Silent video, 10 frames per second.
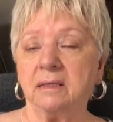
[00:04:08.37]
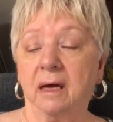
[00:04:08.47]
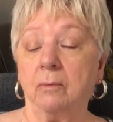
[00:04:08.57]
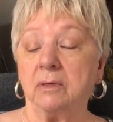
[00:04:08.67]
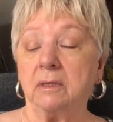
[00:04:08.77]

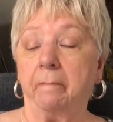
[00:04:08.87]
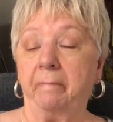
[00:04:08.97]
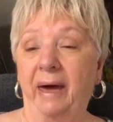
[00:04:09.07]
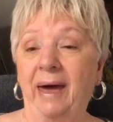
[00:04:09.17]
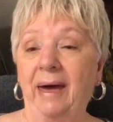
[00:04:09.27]
that was a
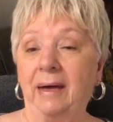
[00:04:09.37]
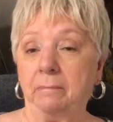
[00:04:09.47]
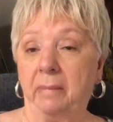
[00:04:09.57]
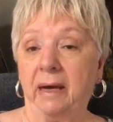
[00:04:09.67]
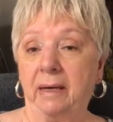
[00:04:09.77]

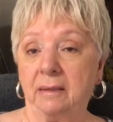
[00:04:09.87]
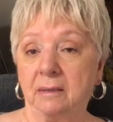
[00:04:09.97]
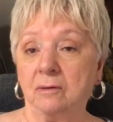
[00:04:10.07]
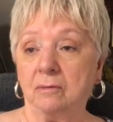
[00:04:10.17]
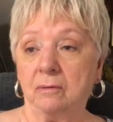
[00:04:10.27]
bad, bad
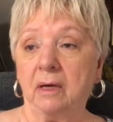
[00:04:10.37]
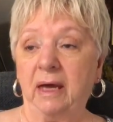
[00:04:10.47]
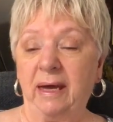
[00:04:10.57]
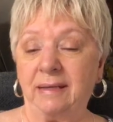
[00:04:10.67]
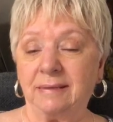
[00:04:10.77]

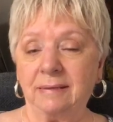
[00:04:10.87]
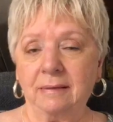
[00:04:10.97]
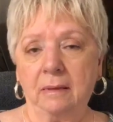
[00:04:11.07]
hit.